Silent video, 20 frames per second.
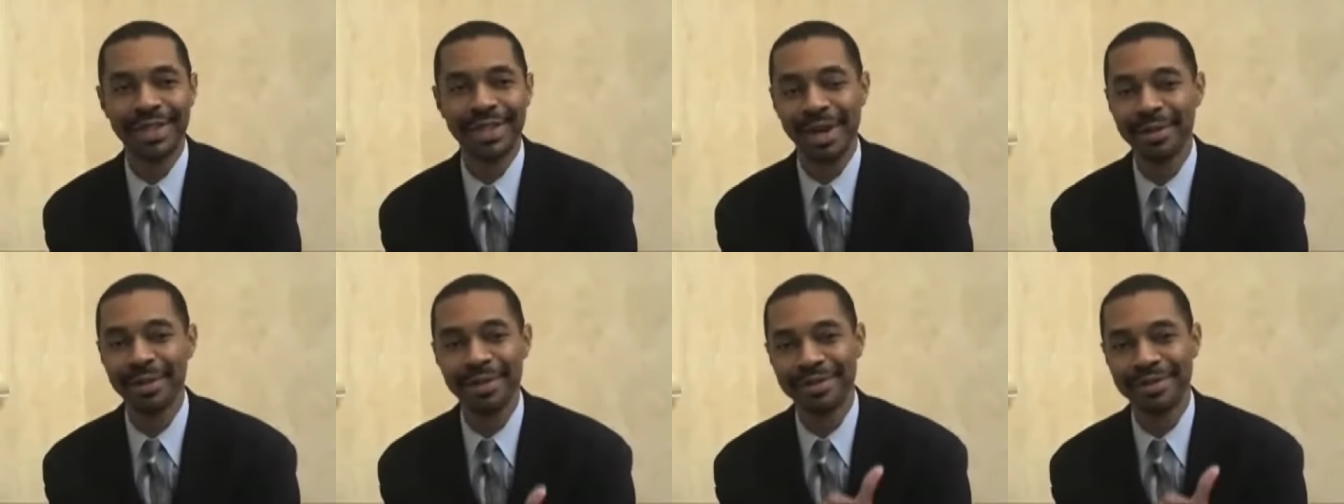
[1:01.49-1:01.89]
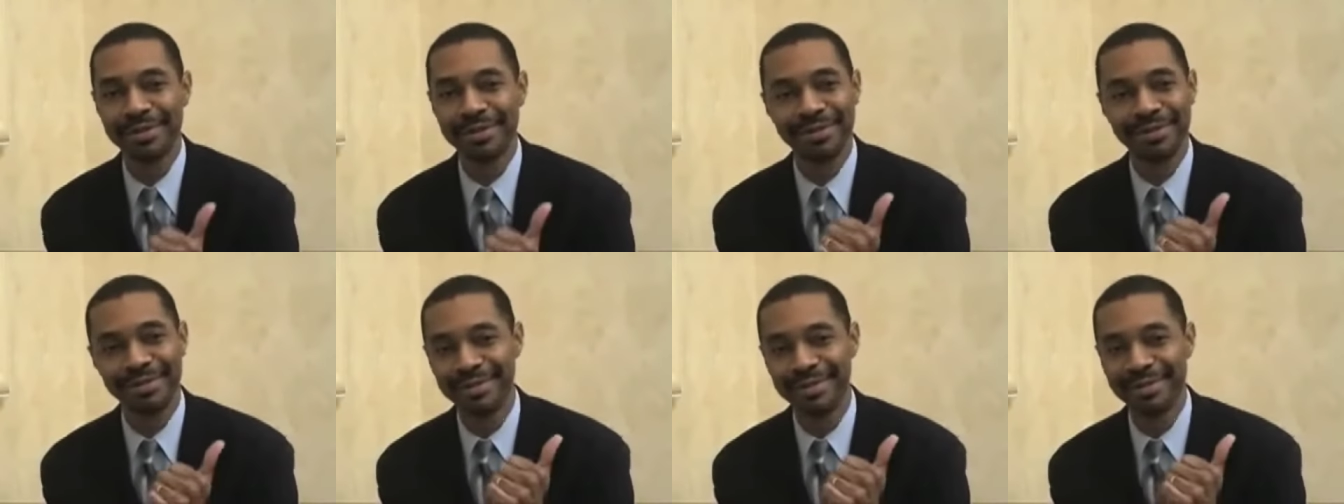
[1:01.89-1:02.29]
That was
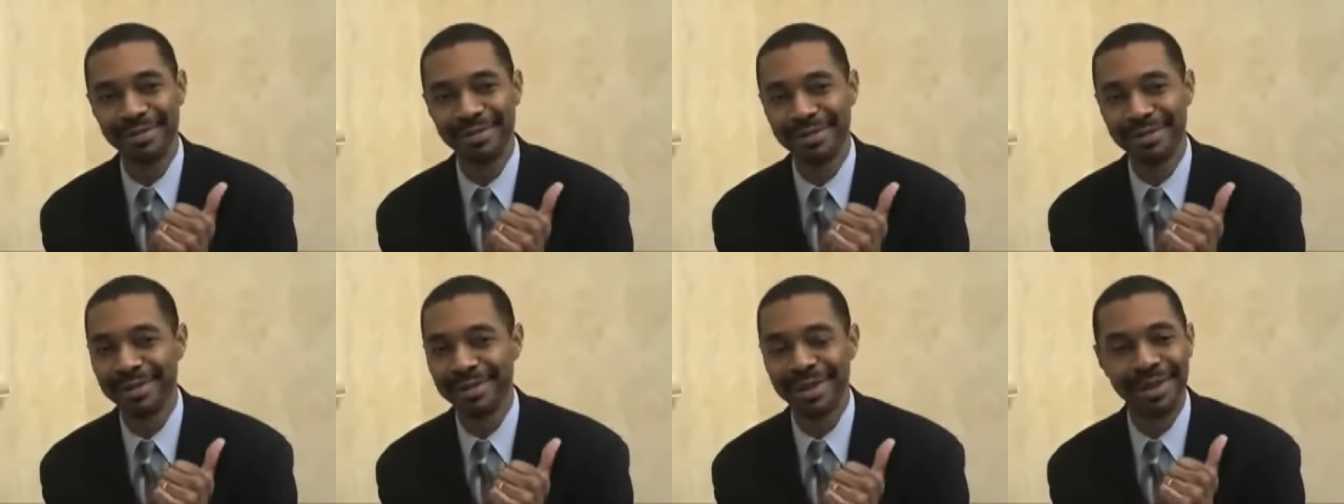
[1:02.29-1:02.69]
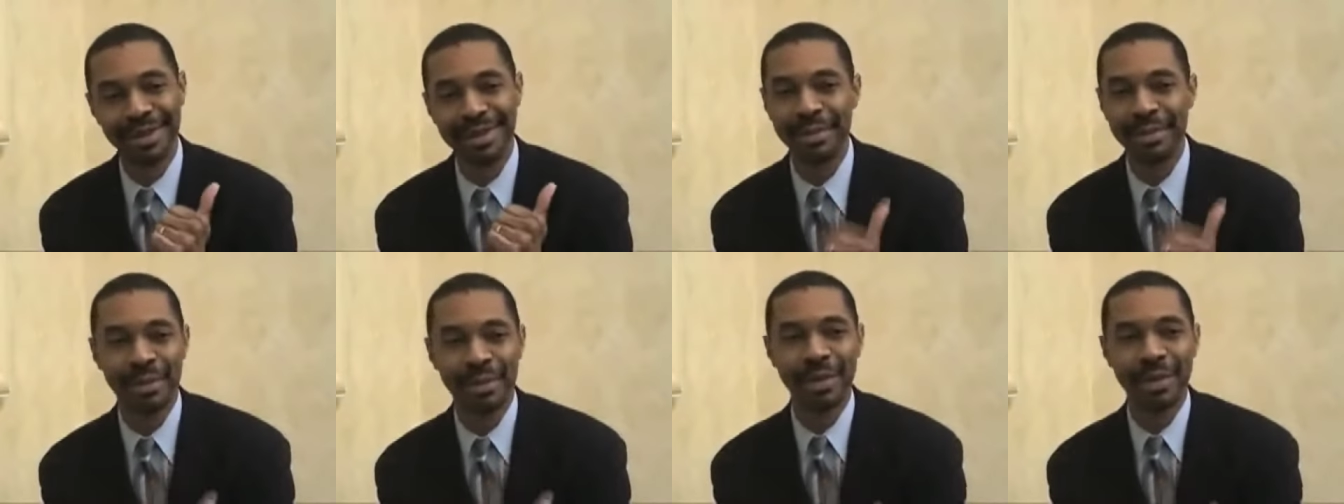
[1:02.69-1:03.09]

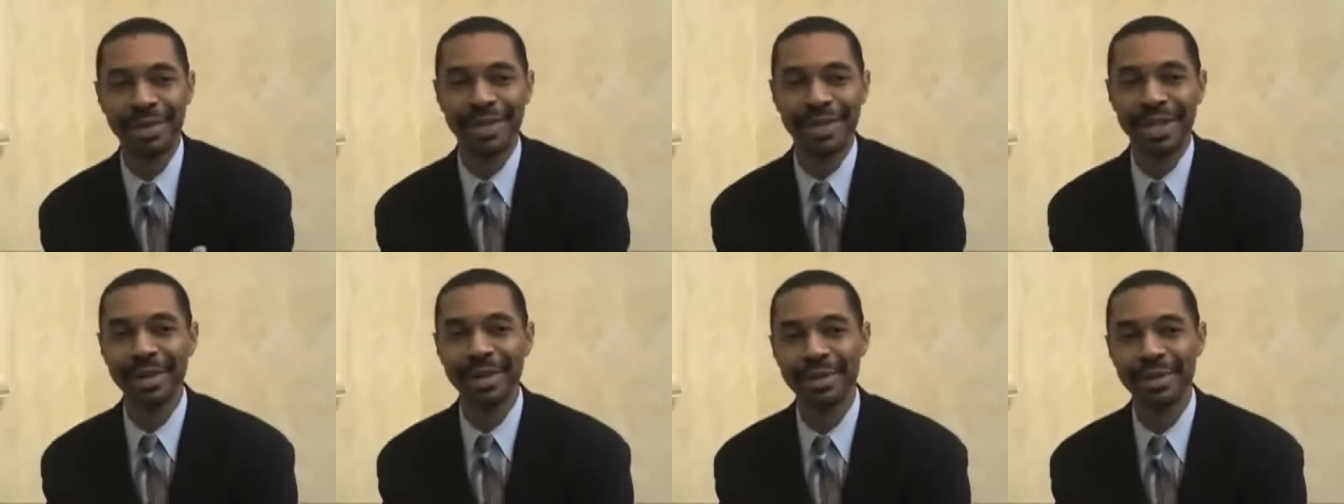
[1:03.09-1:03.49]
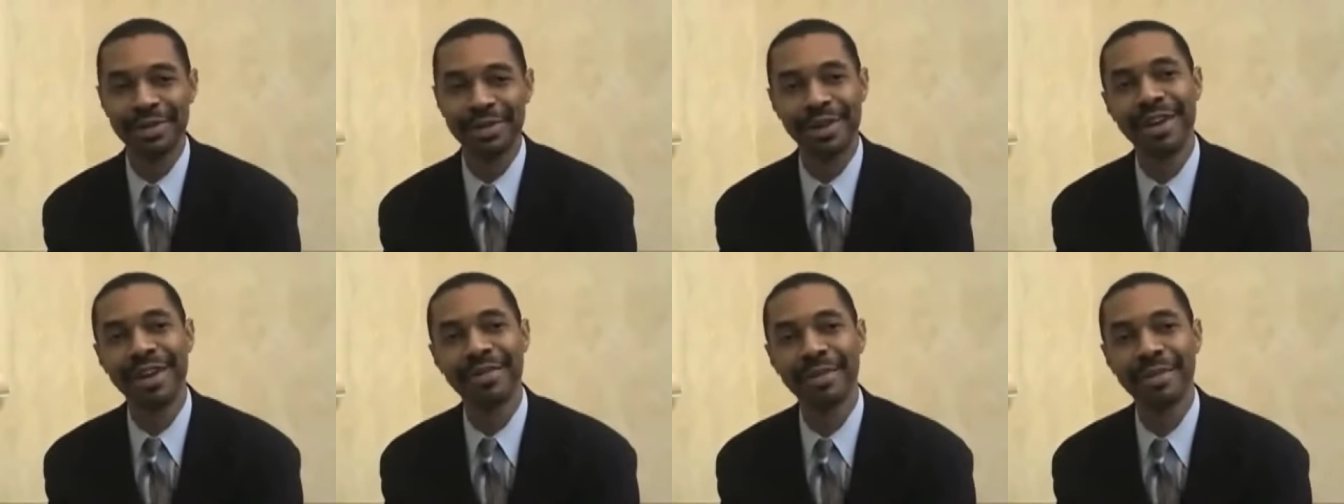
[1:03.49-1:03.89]
the number one thing that was
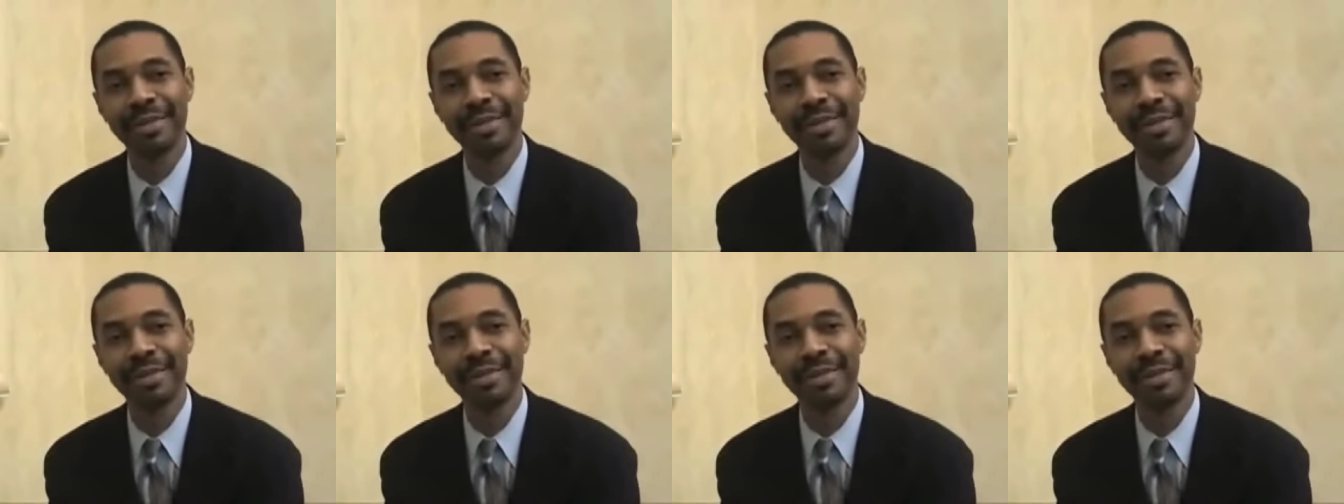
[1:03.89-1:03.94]
driving